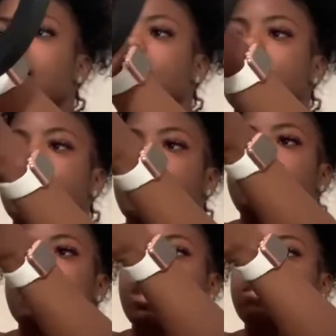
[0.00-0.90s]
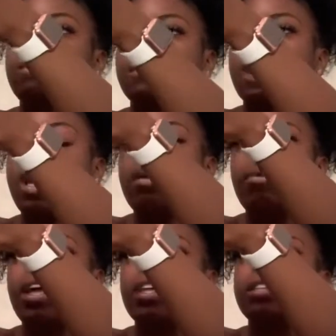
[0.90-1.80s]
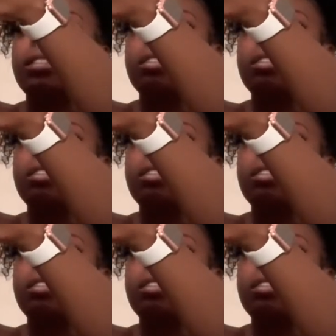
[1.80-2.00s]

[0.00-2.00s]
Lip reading: they didn't give me like no sideways.